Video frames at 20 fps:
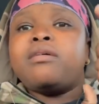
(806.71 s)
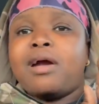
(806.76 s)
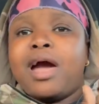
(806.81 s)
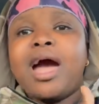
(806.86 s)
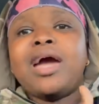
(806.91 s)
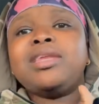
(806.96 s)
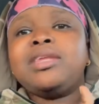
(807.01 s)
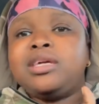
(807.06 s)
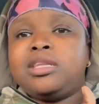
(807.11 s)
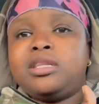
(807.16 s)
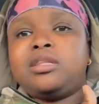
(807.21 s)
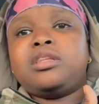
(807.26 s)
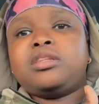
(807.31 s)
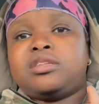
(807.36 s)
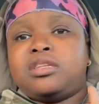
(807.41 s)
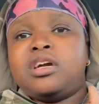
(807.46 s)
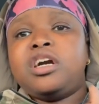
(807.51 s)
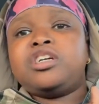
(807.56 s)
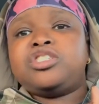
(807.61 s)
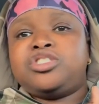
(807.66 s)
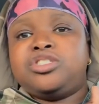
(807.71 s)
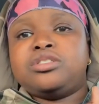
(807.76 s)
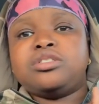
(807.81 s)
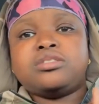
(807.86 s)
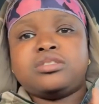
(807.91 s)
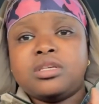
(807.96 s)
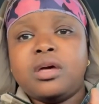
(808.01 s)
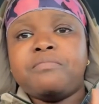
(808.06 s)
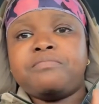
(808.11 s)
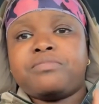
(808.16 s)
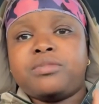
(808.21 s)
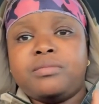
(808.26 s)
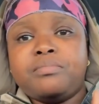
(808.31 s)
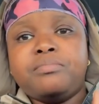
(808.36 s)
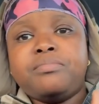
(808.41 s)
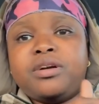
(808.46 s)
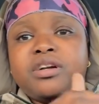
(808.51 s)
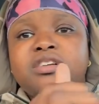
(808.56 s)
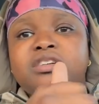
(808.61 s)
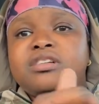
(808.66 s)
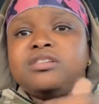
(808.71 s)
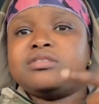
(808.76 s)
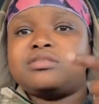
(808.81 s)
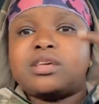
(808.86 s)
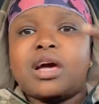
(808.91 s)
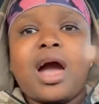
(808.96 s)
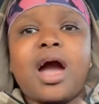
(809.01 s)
I need a deduction or something because